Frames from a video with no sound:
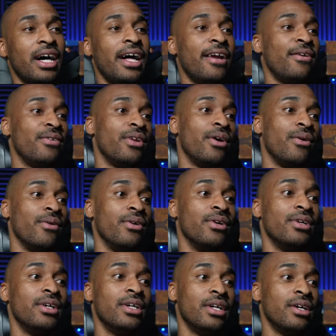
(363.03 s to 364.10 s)
I don't know.
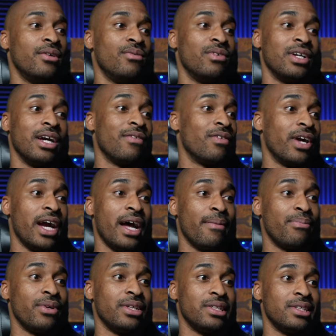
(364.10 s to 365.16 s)
Whatever
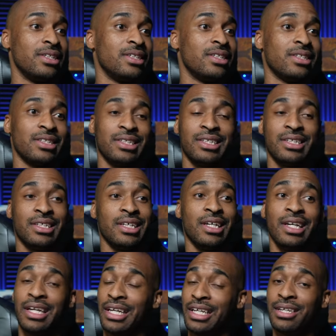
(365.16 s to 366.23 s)
happened,
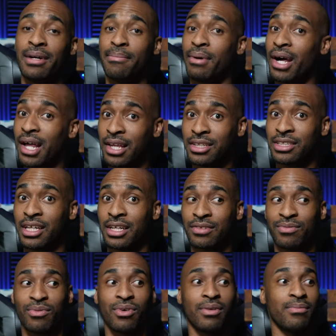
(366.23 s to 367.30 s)
he, he apologized
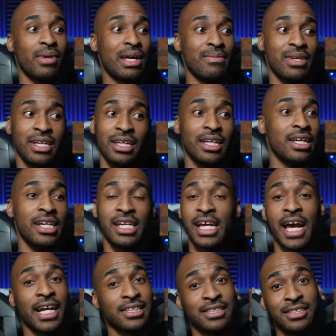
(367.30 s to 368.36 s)
for it. Maybe he
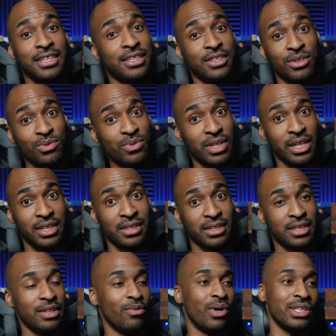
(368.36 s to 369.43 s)
actually didn't do nothing.
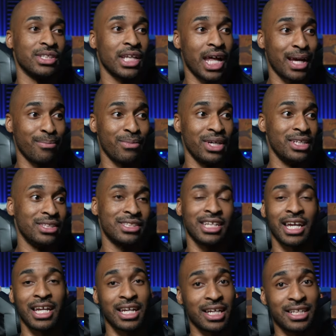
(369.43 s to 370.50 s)
He wasn't like me
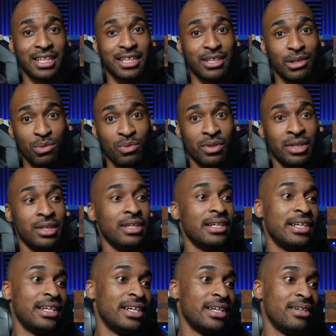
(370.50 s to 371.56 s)
saying I didn't do it.
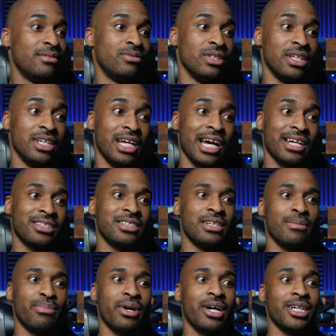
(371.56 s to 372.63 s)
I mean, he actually
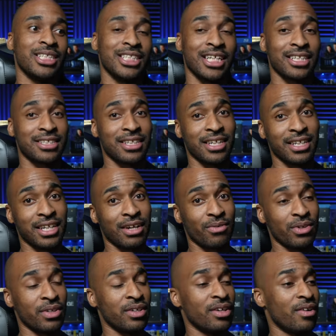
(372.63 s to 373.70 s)
apologized, thinking that
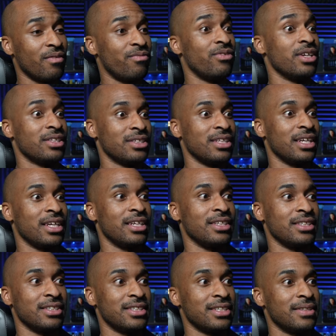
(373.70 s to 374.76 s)
would fix
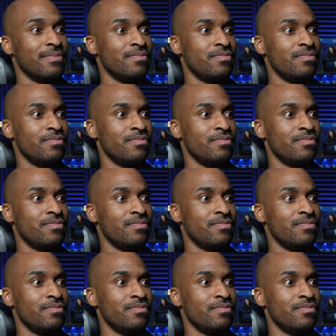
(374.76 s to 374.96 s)
things.